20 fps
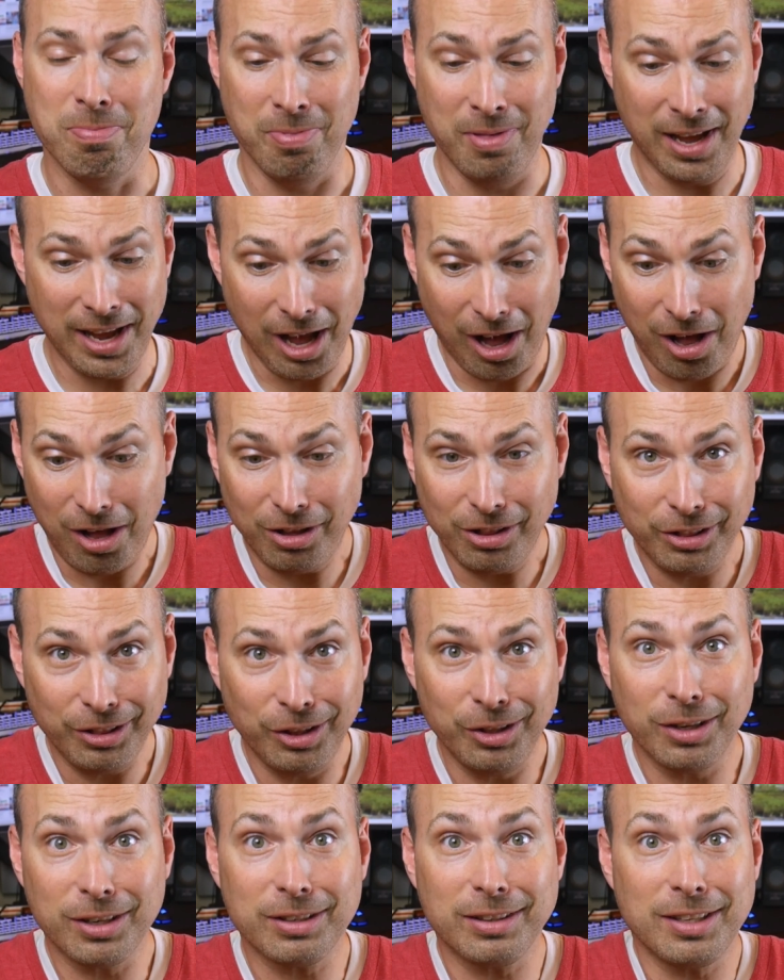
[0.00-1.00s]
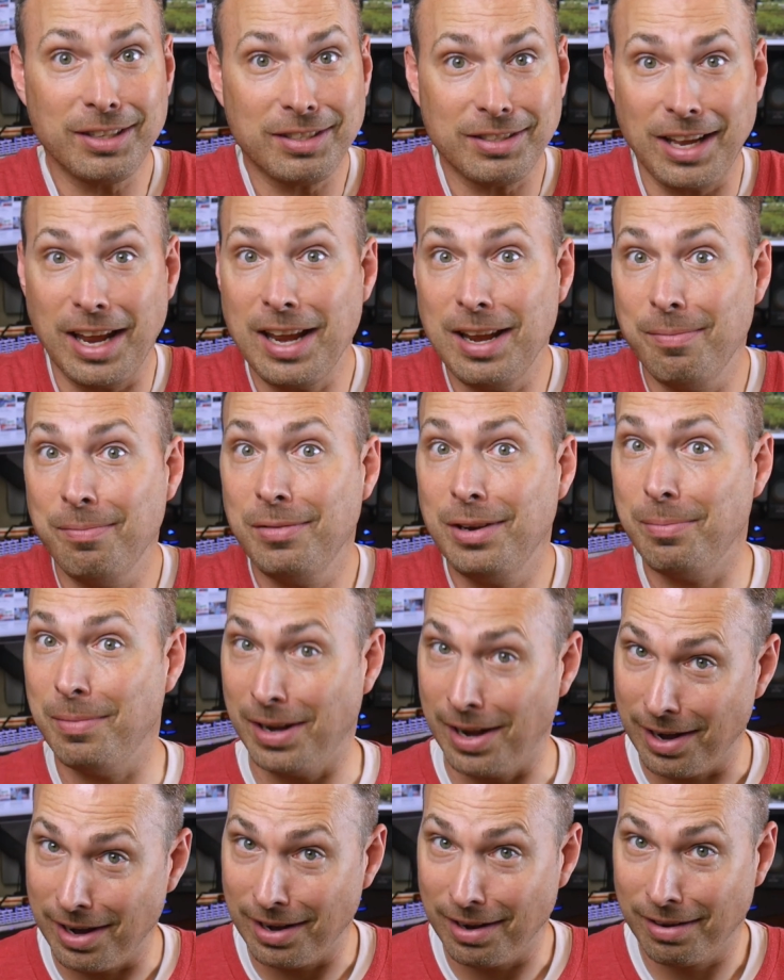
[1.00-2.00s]
they all looked the same to
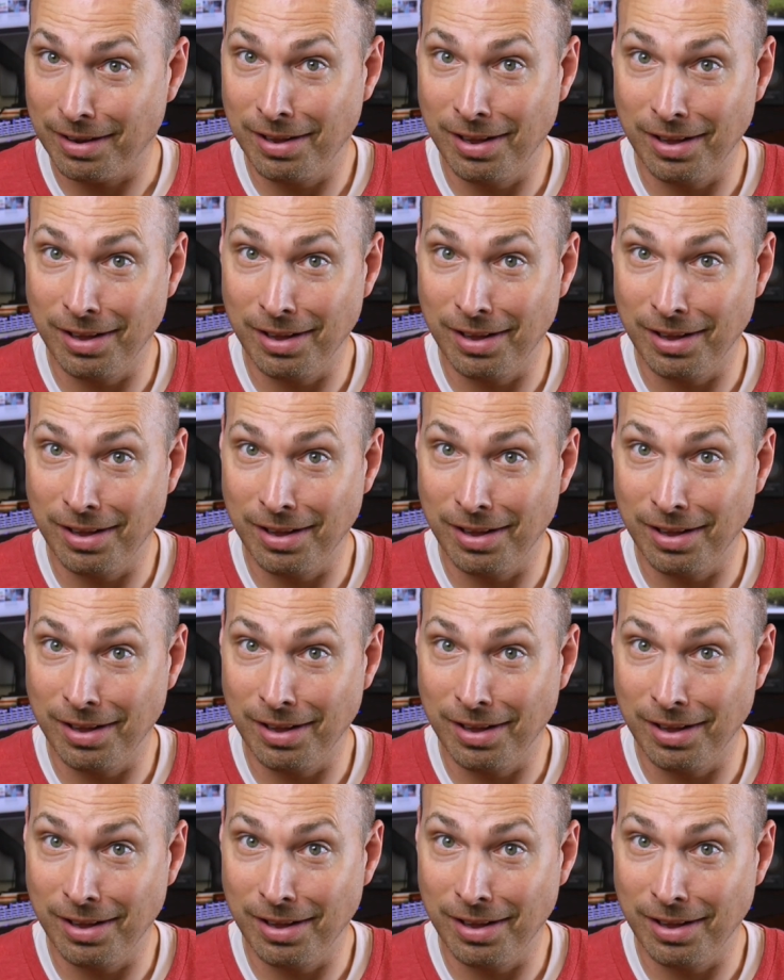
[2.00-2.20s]
me.